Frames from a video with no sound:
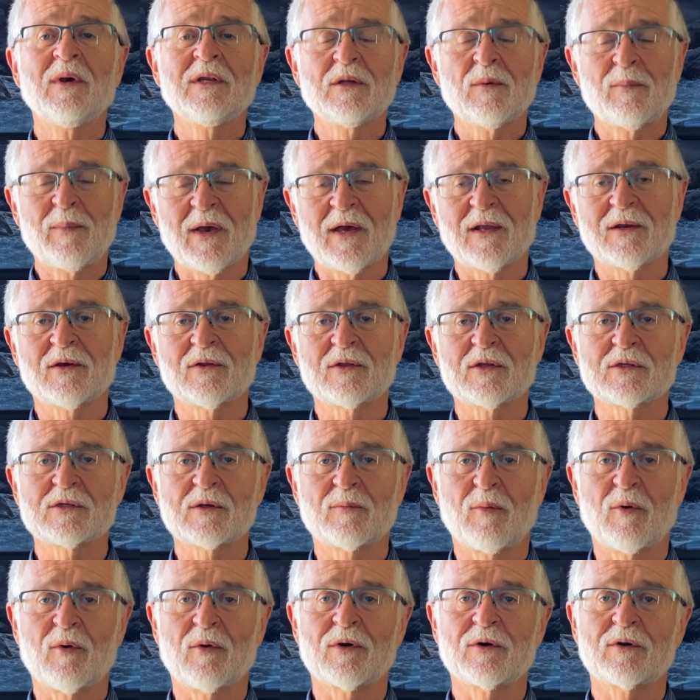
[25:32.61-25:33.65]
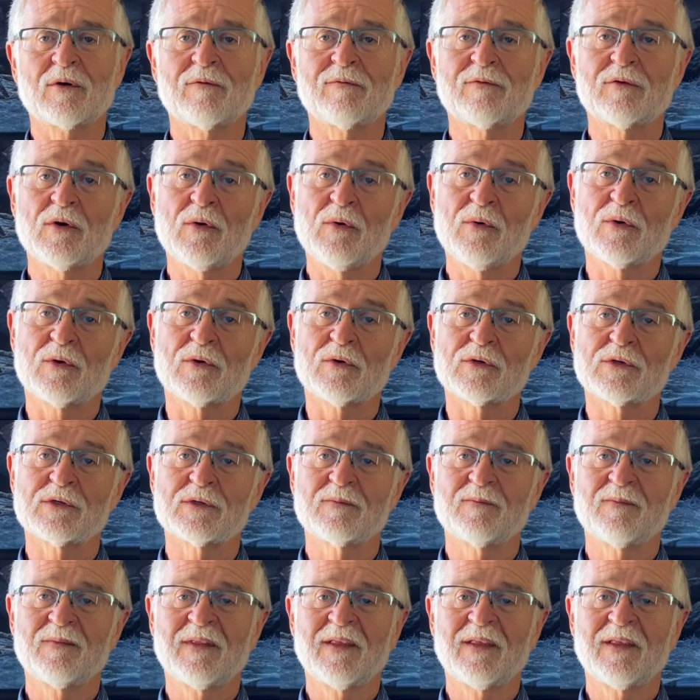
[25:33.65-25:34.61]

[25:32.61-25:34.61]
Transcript: depend on the support of donors.